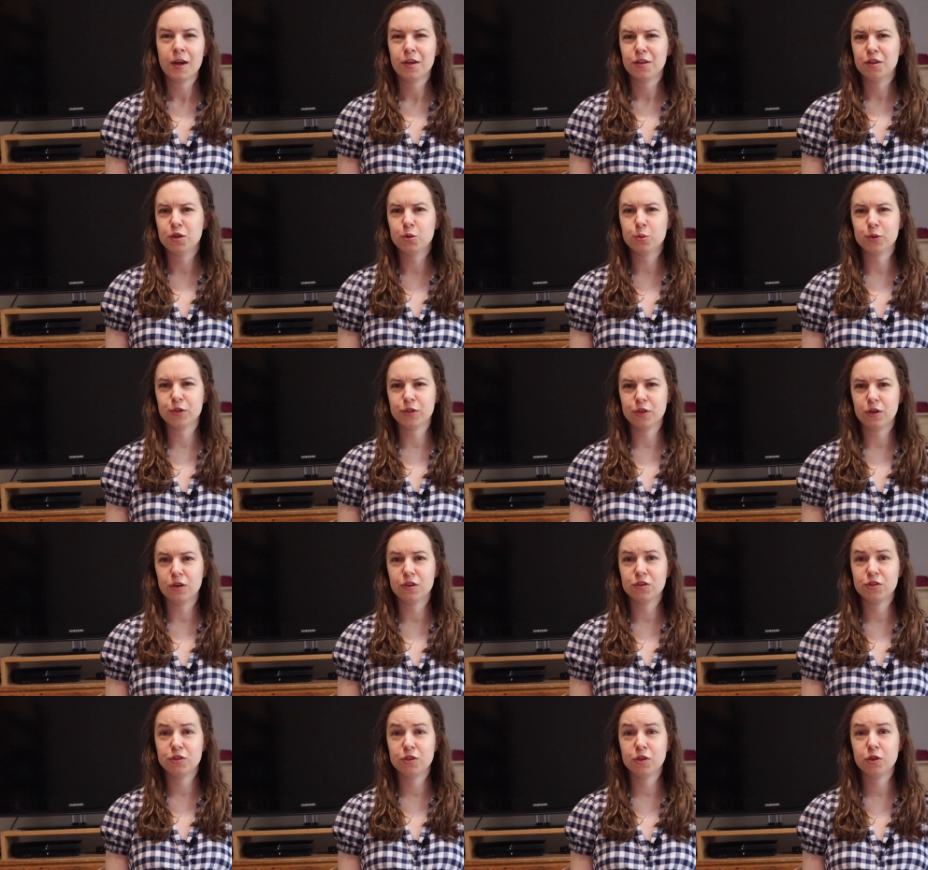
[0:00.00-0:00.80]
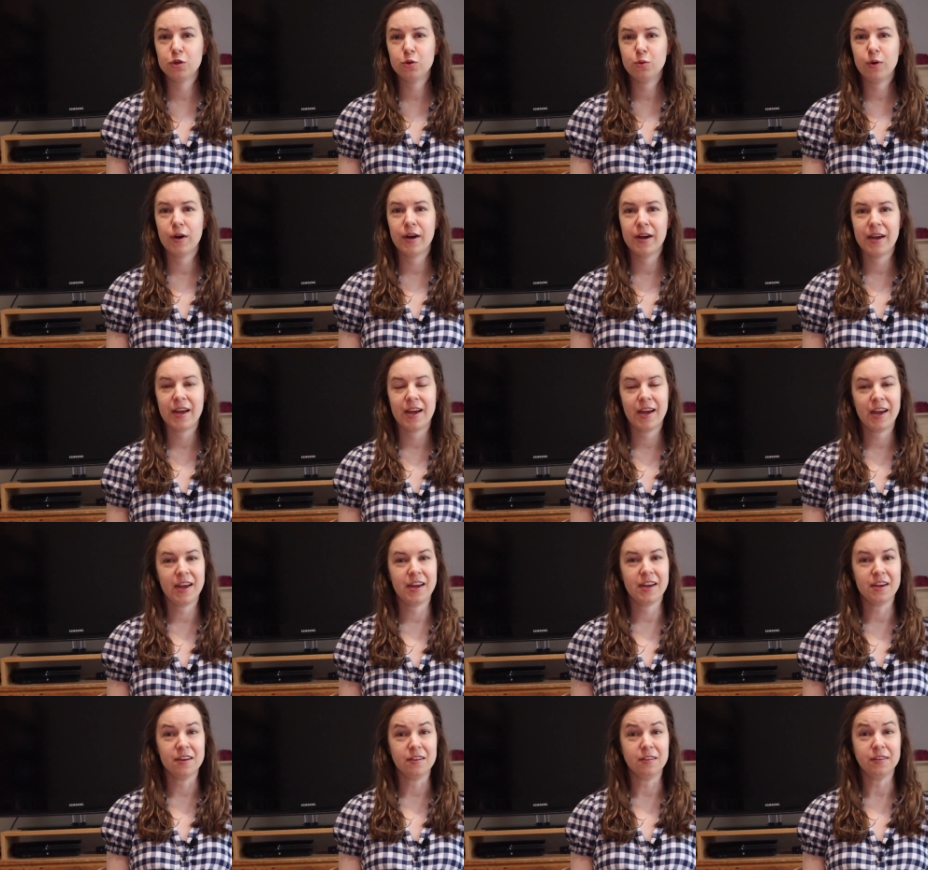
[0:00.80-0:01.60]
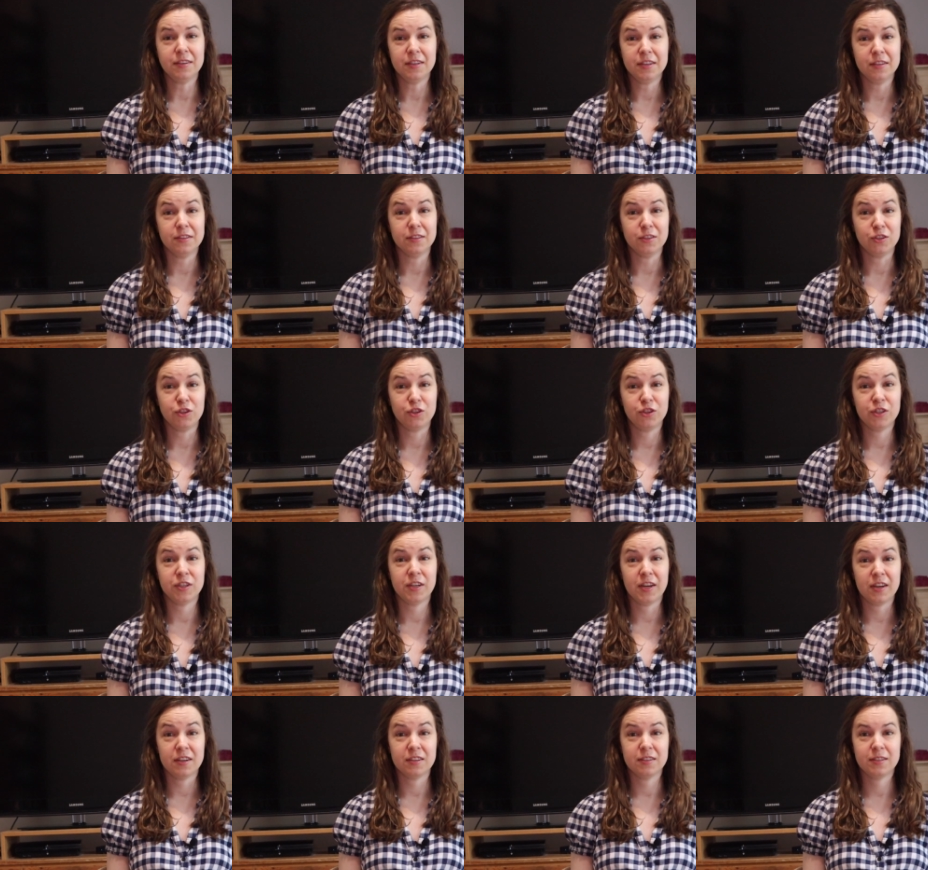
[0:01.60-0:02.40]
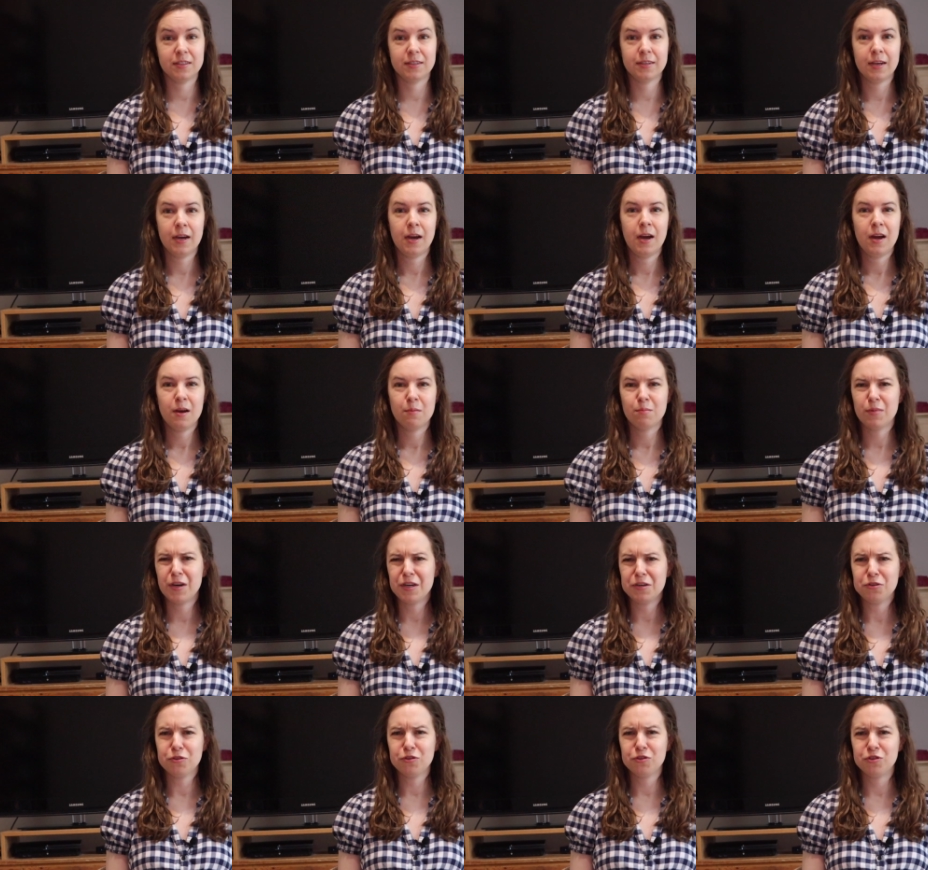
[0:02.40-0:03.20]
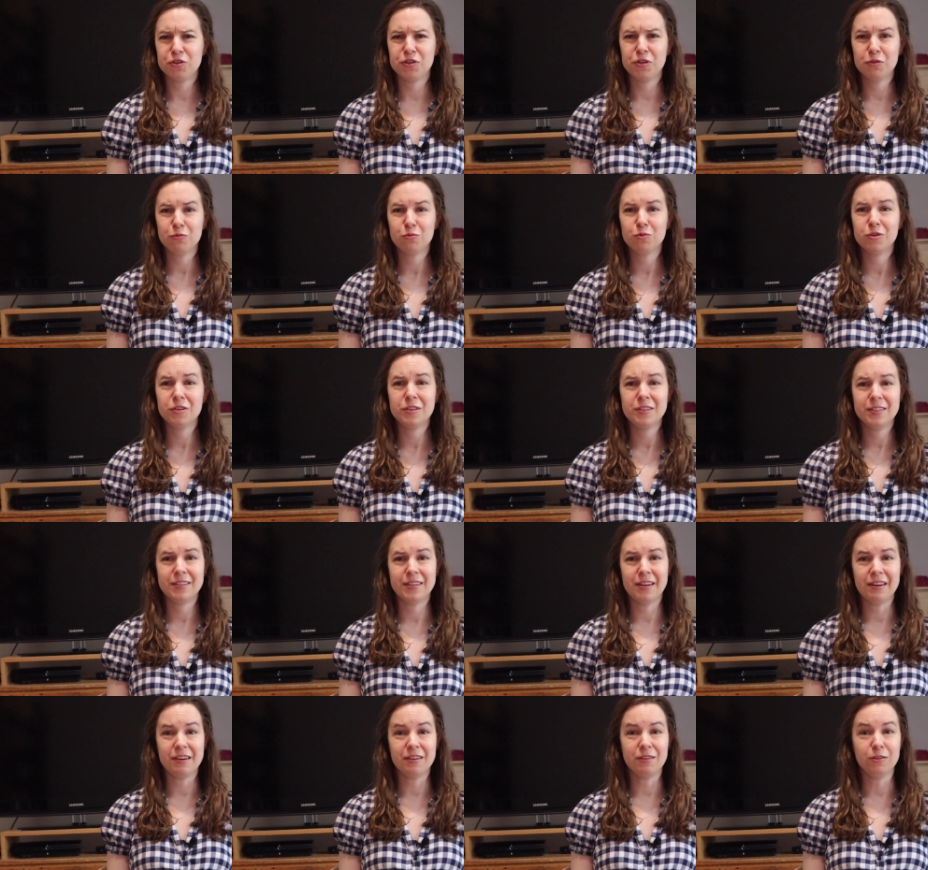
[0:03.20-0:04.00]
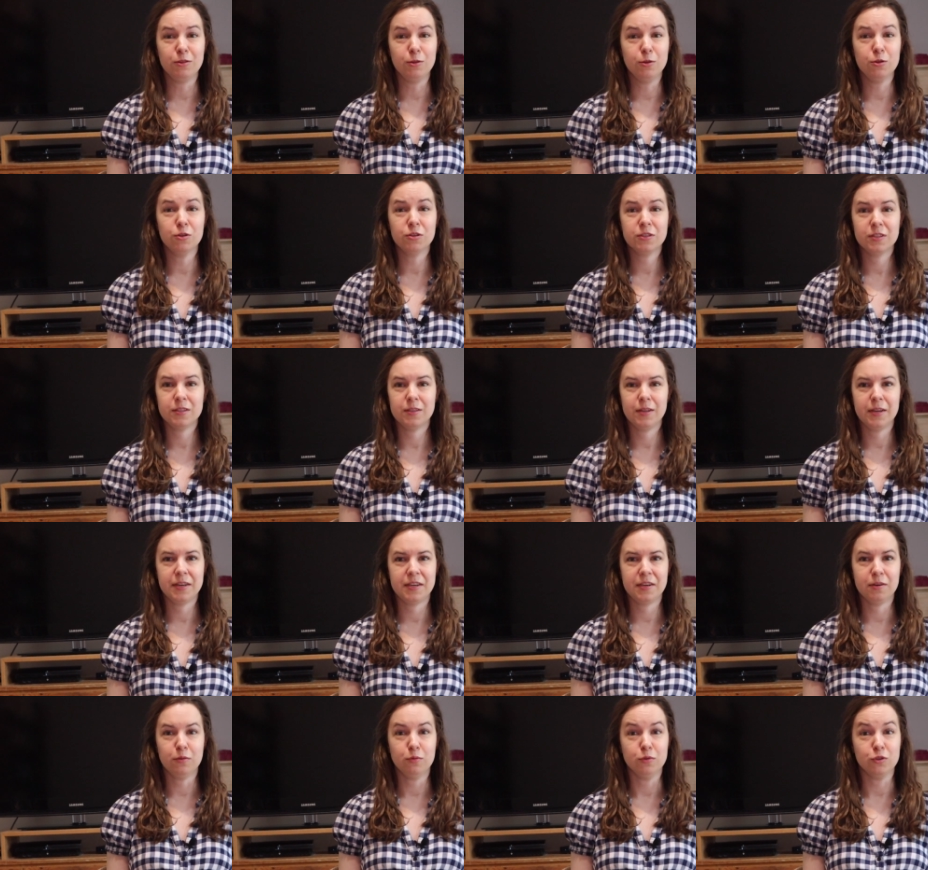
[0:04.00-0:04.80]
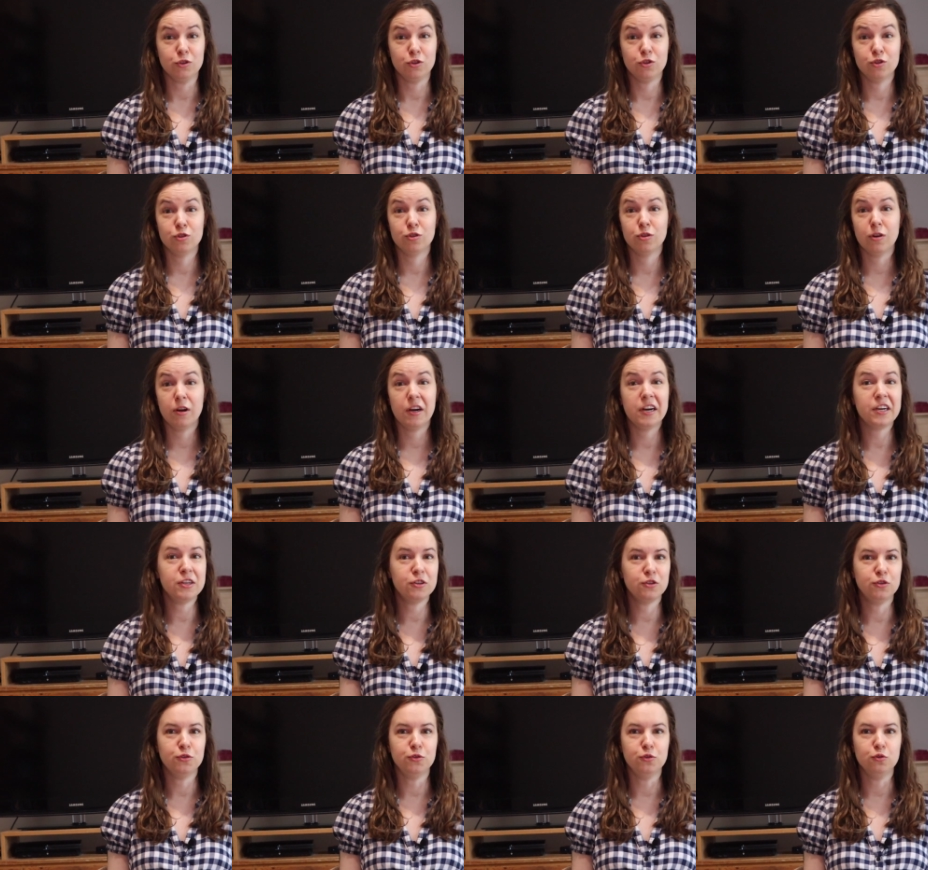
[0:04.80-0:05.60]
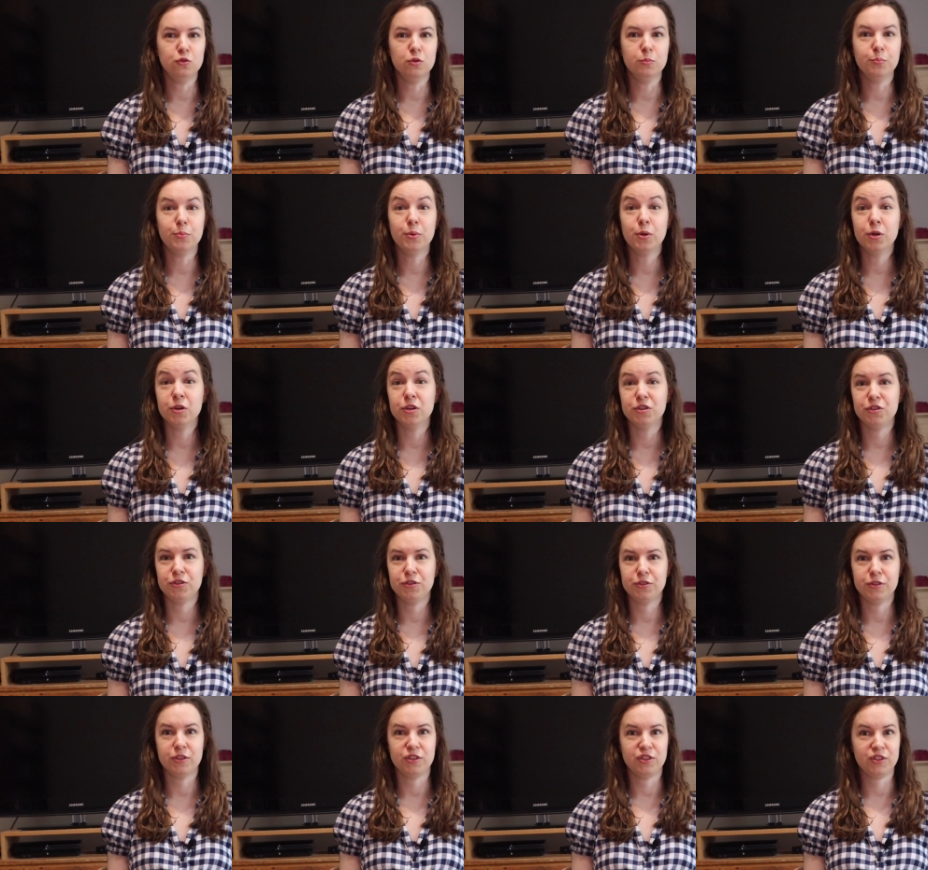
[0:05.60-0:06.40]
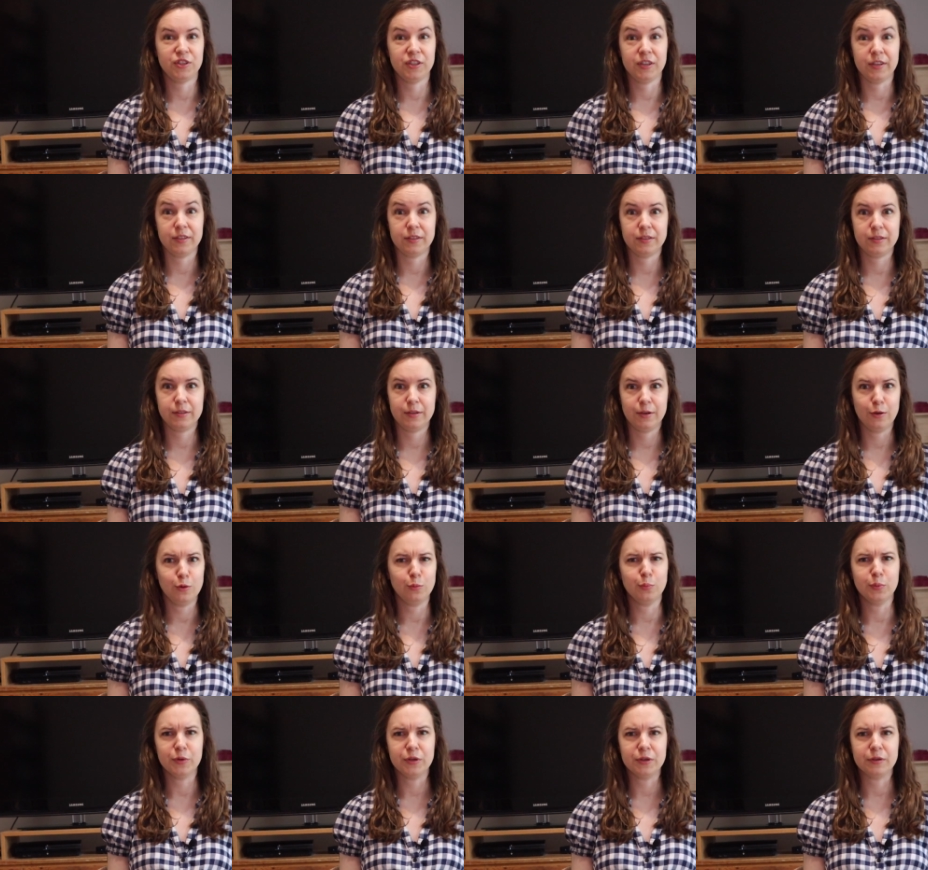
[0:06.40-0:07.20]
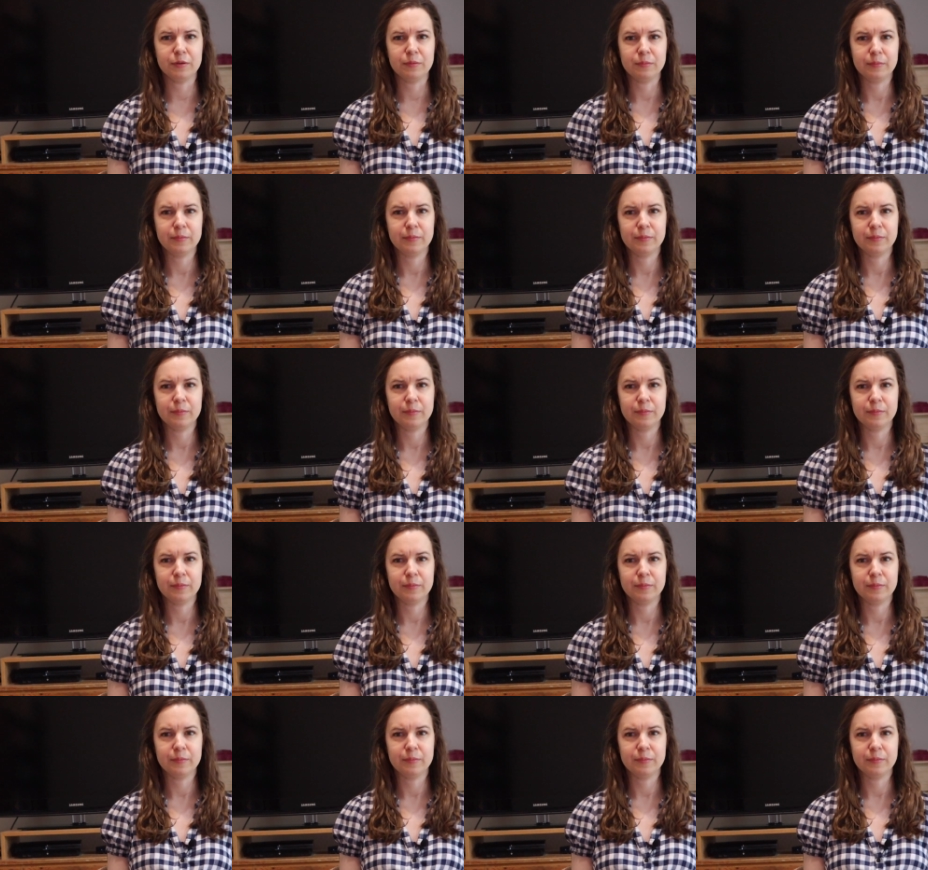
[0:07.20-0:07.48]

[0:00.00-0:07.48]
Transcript: There was also a hand in the chest. Michael Chitwood said it looked like it was trying to push the chest open.